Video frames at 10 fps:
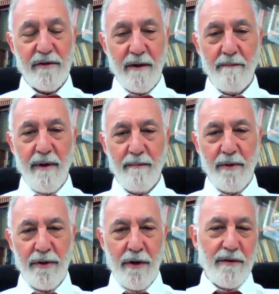some
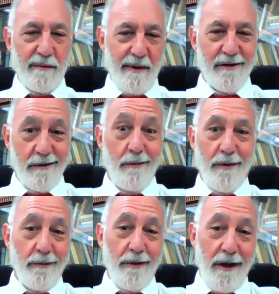people do, especially
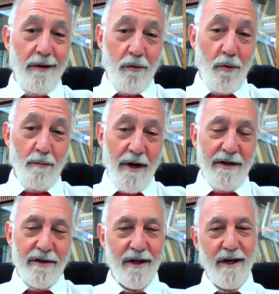with only 2
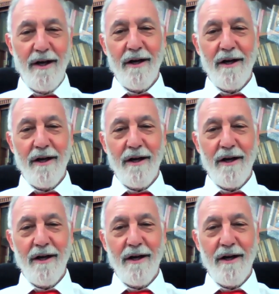months,